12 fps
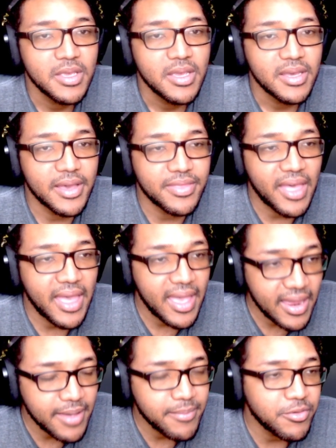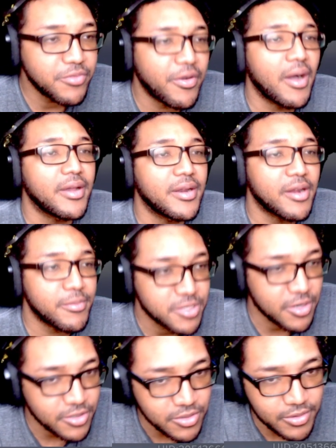And then I move on and I'm gonna
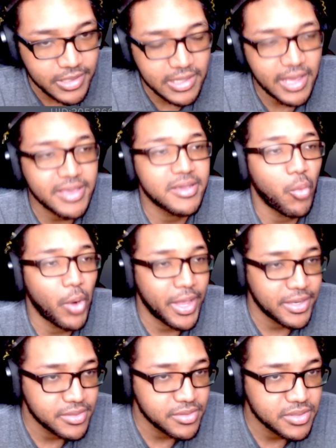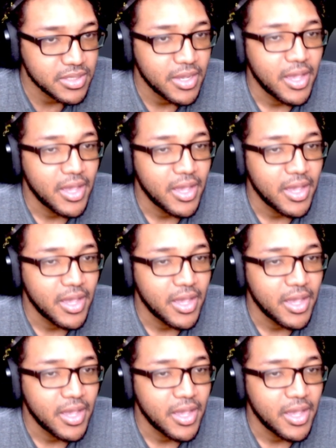start doing like Gwen's.